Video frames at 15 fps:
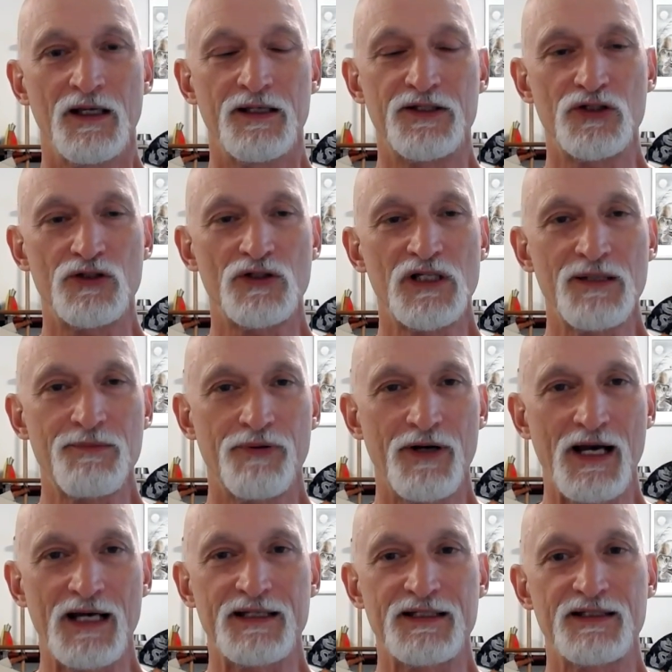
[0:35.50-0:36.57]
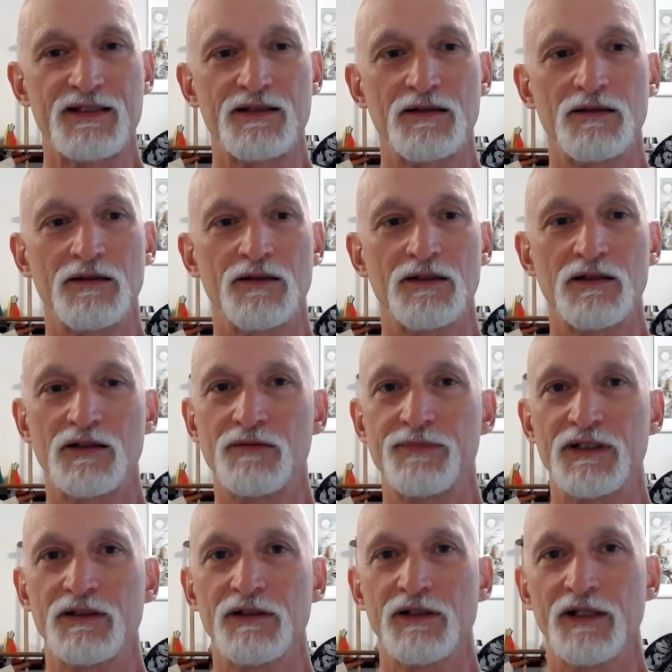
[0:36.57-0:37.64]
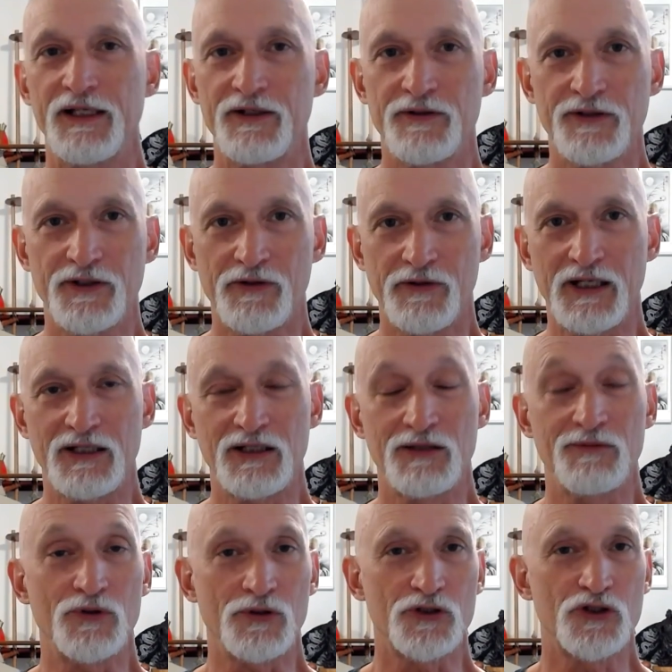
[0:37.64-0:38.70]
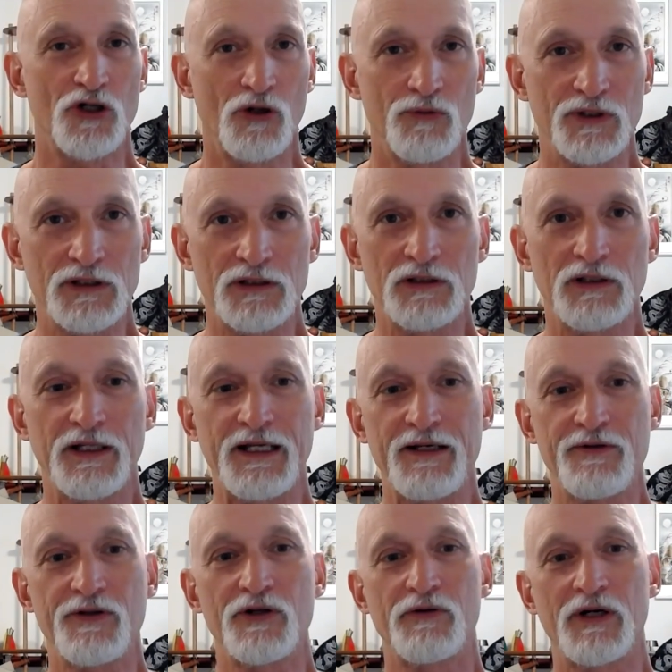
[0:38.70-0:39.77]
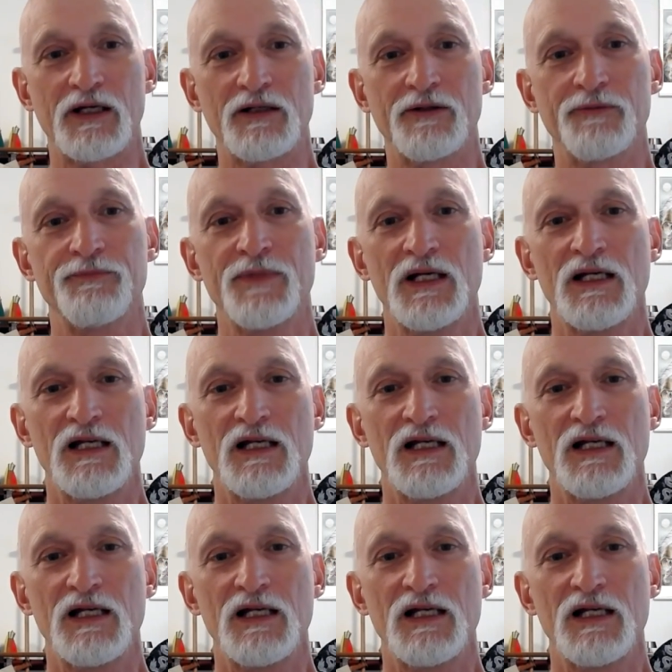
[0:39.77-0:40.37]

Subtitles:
It's usually practiced a little bit later in the curriculum or shown a little later in the curriculum.